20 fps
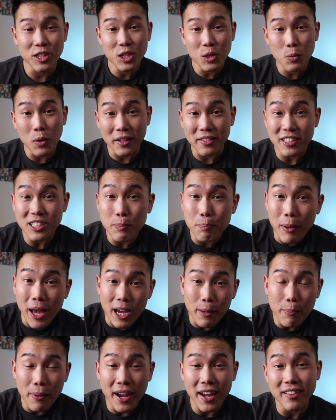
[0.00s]
And you know what, this
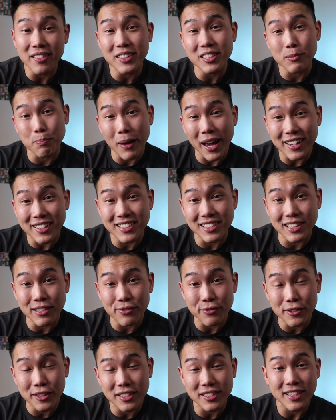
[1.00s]
back pain, this back
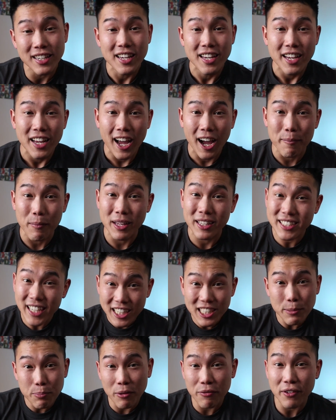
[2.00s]
stiffness, it's
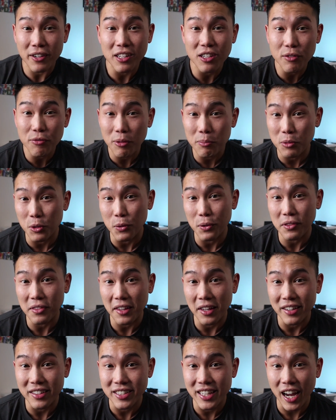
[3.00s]
actually preventing you from doing
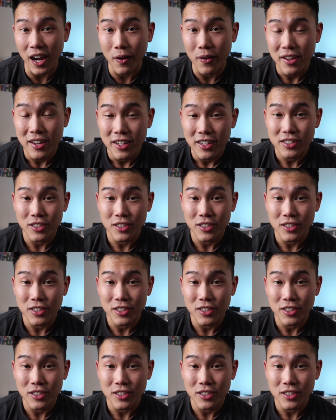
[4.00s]
things now.